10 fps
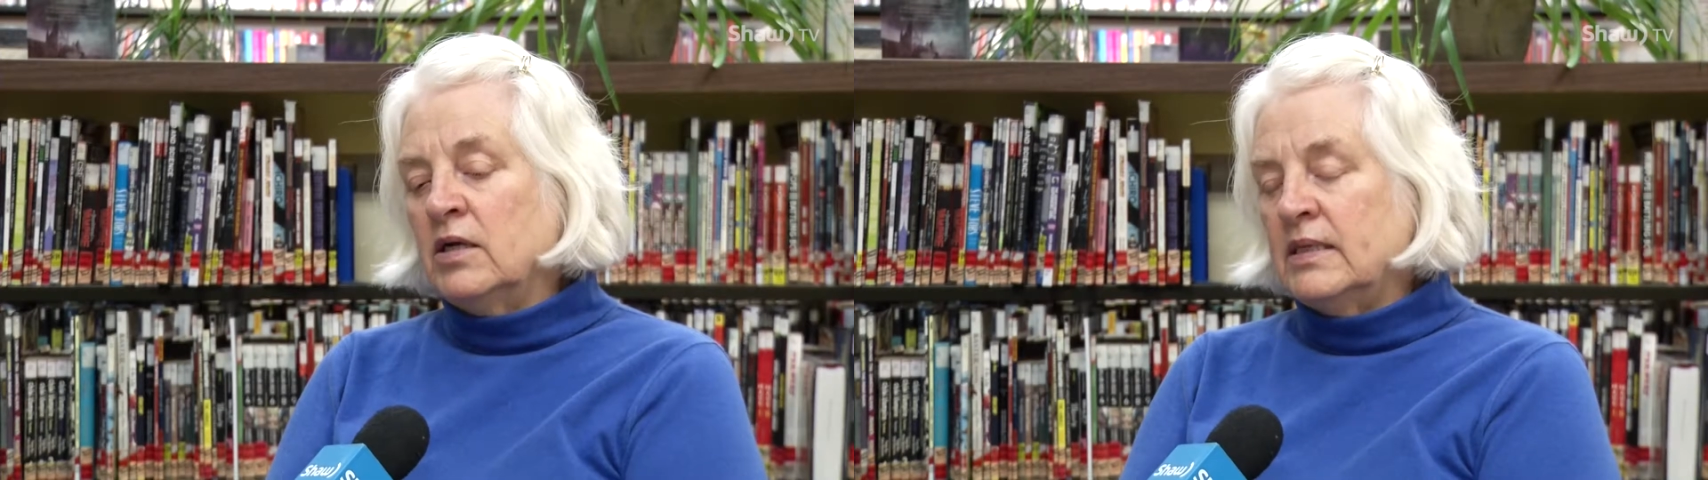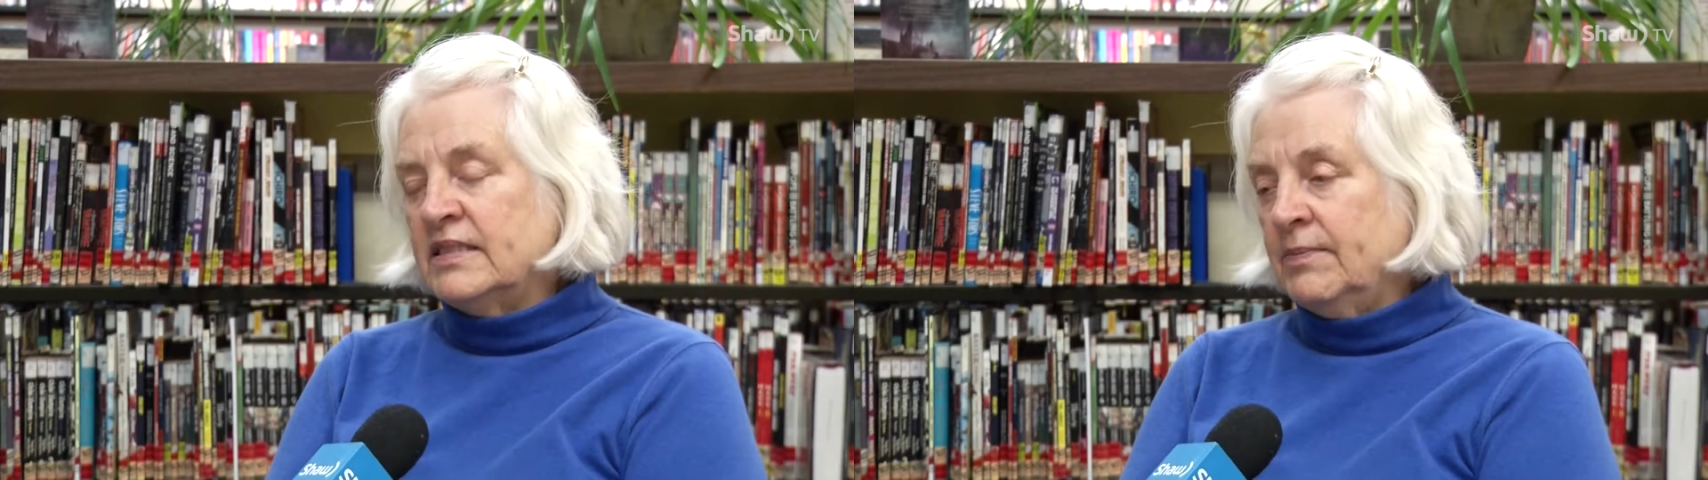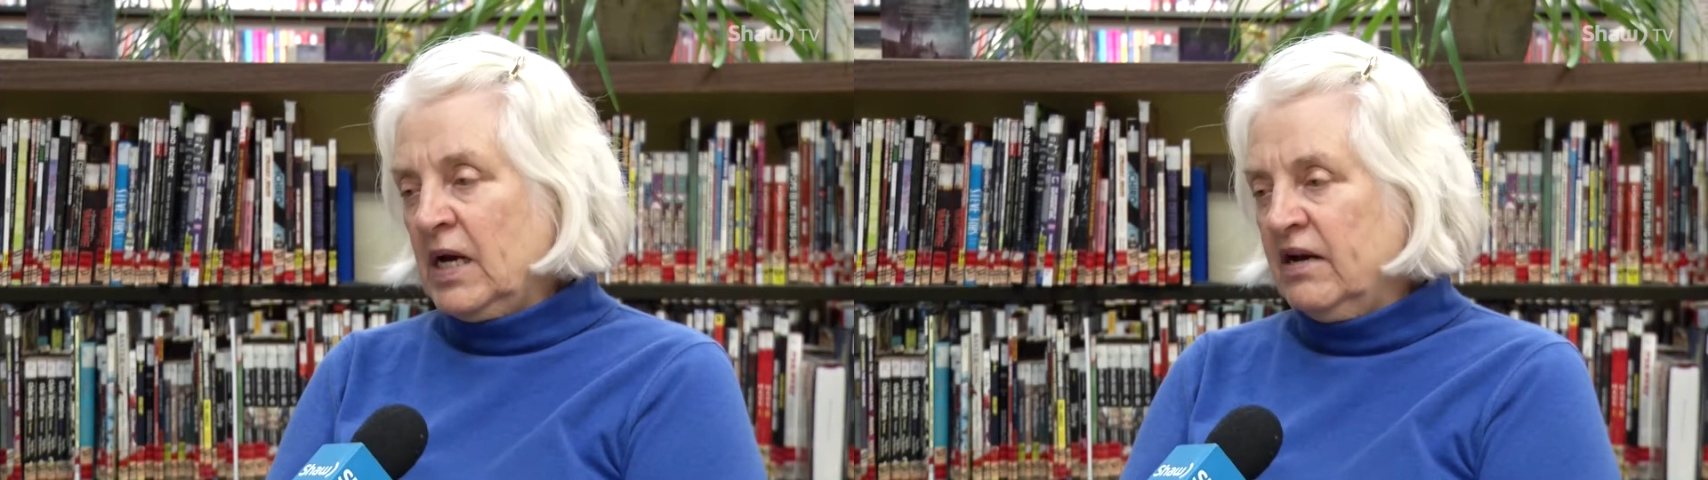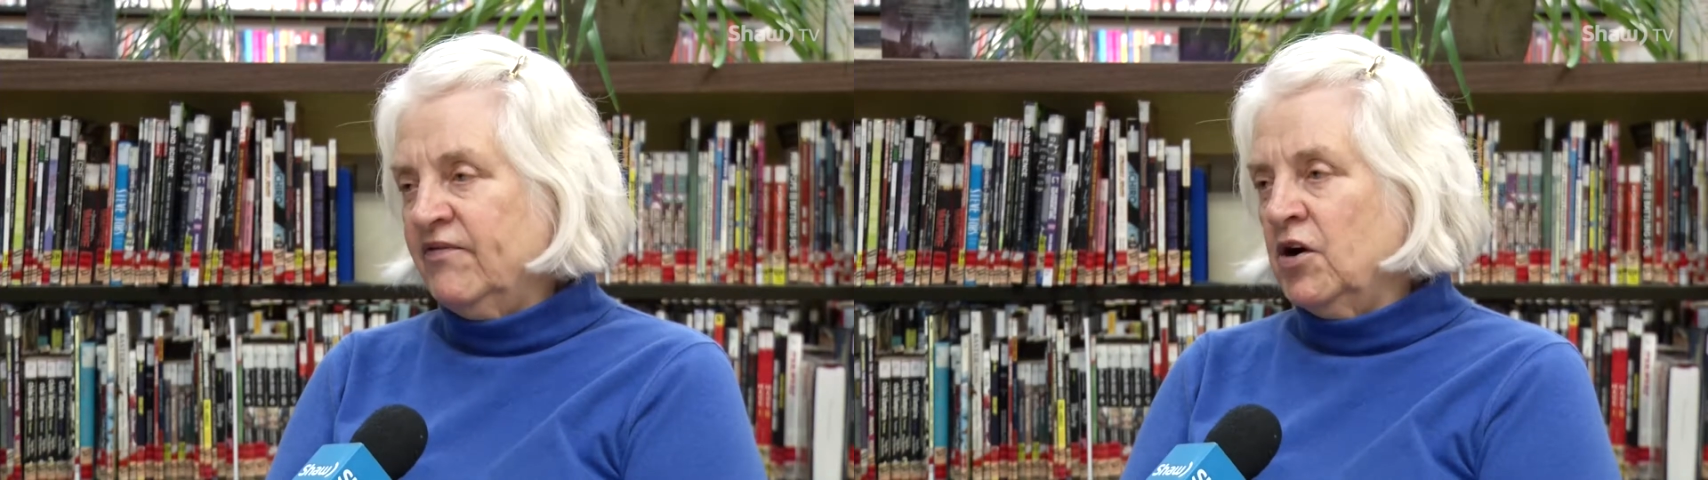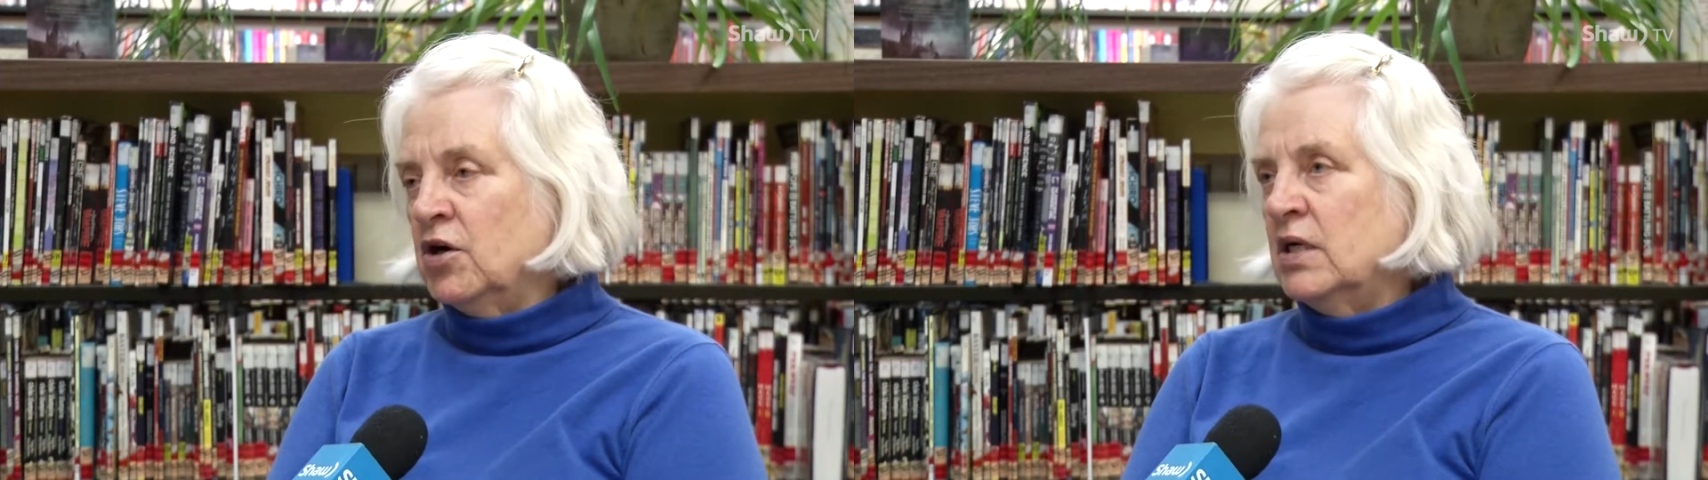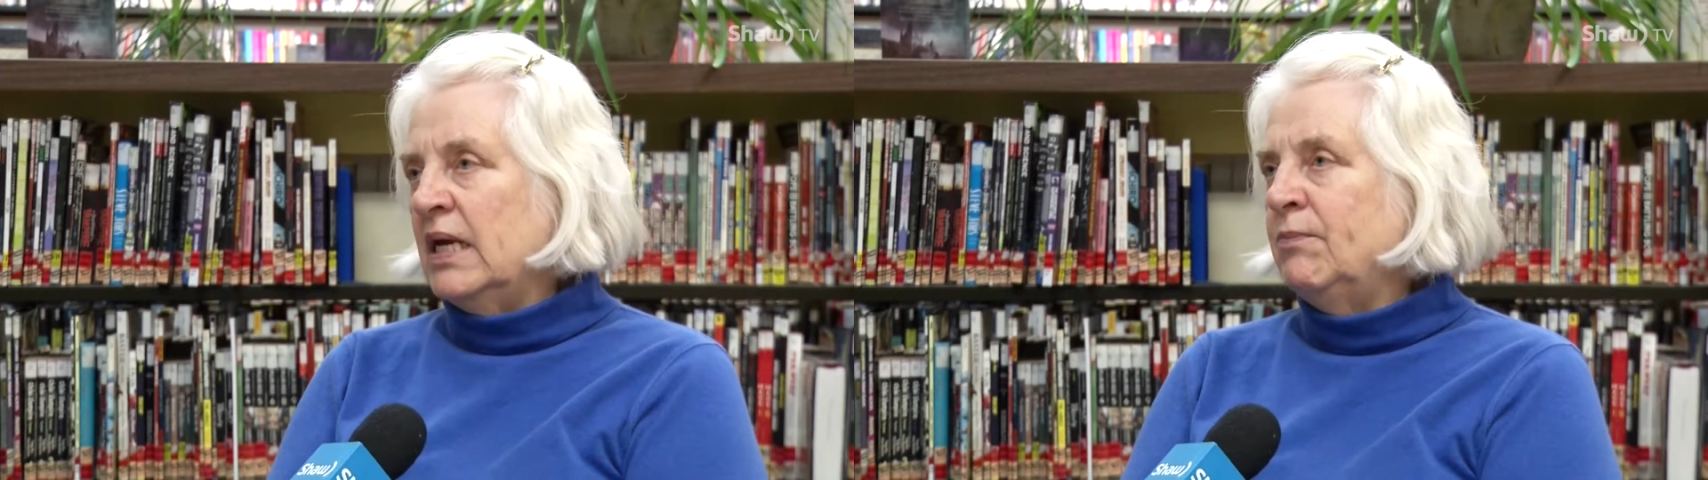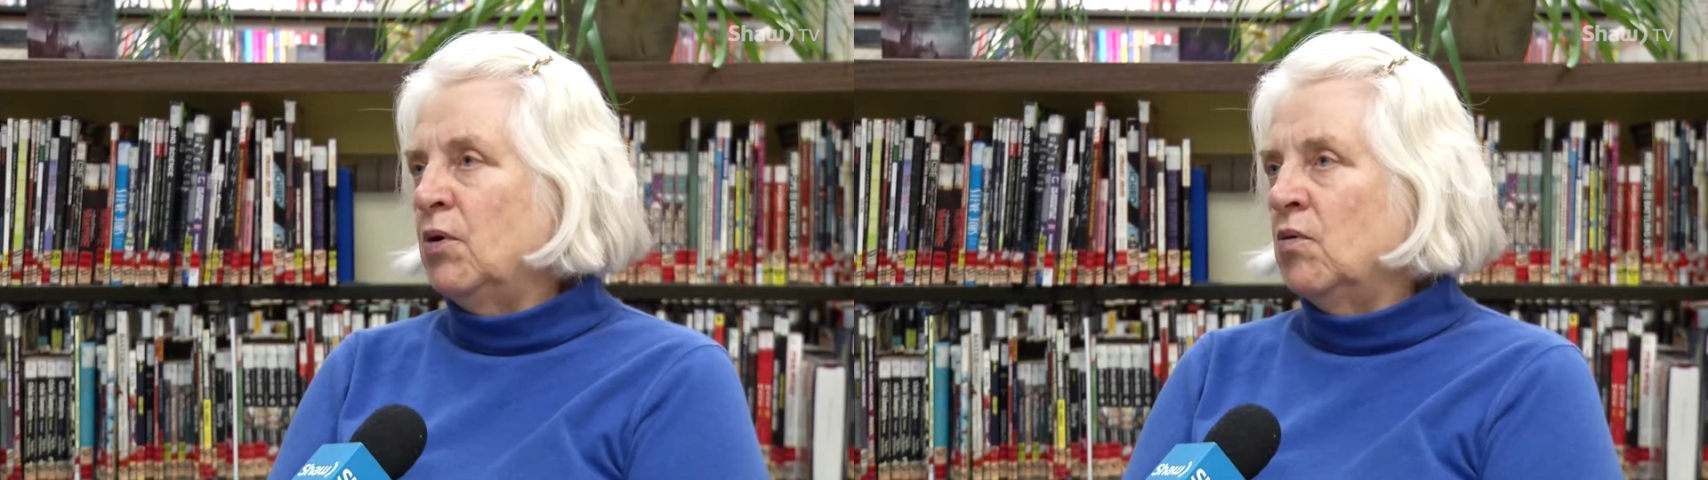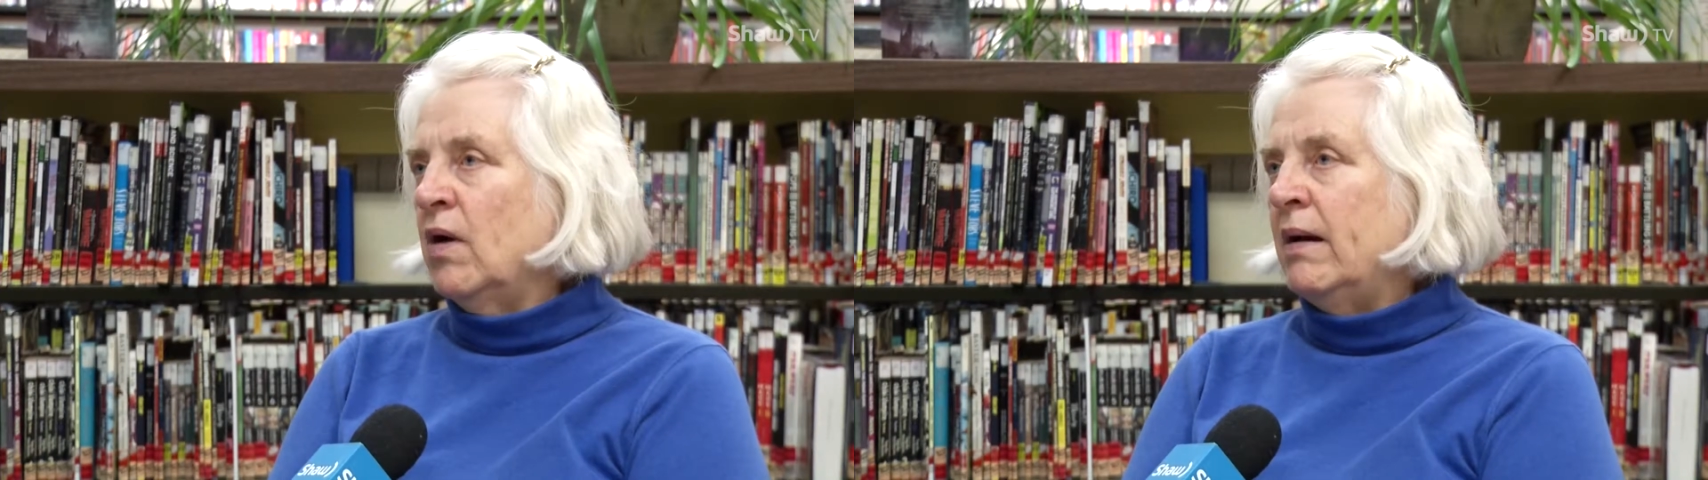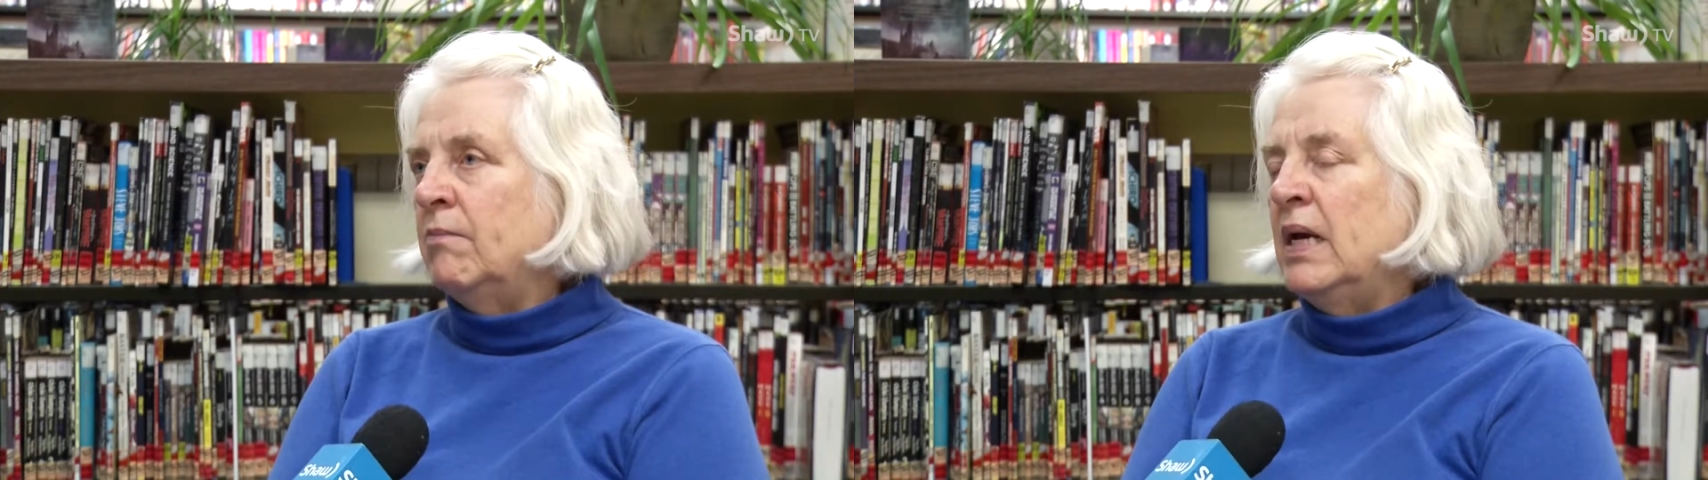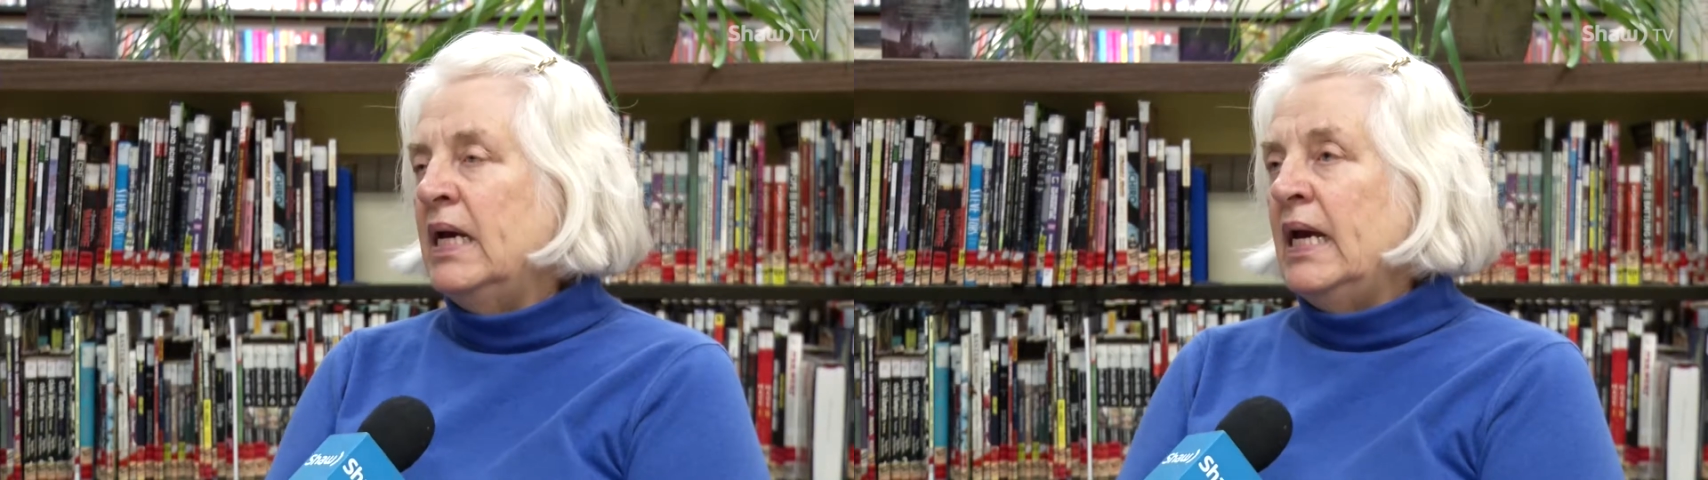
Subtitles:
some kind of gardening program,